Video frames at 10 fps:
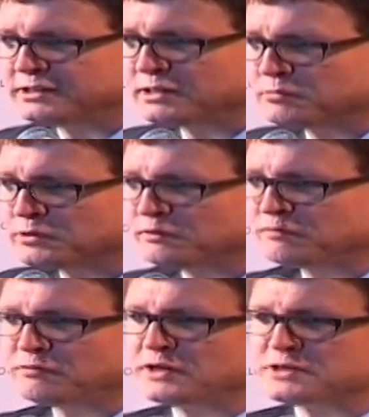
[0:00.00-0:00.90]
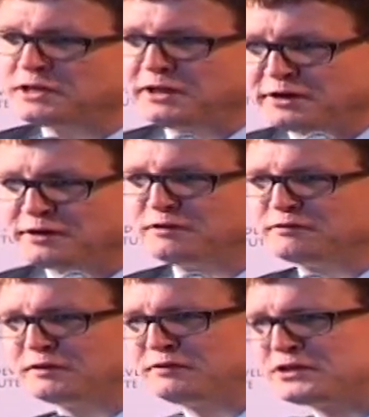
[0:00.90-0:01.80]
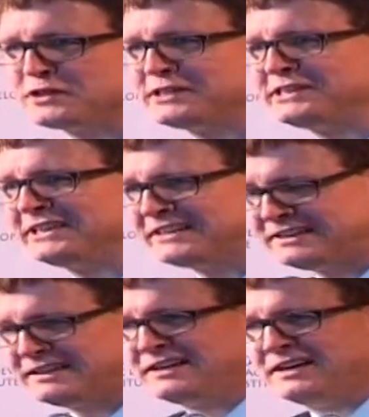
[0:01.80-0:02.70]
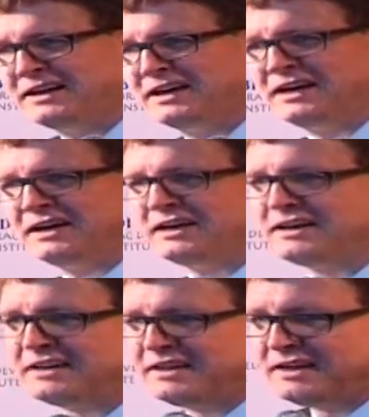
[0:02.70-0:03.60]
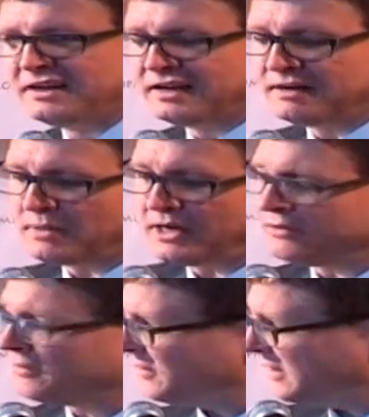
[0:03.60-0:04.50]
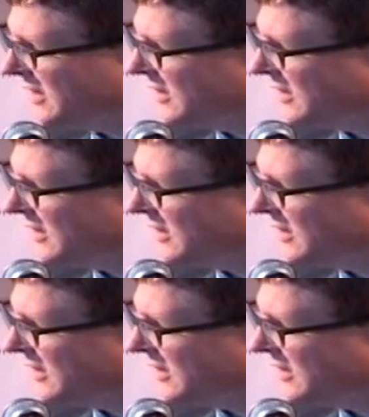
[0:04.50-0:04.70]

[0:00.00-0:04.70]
some sort of frontier of efficiency, either on the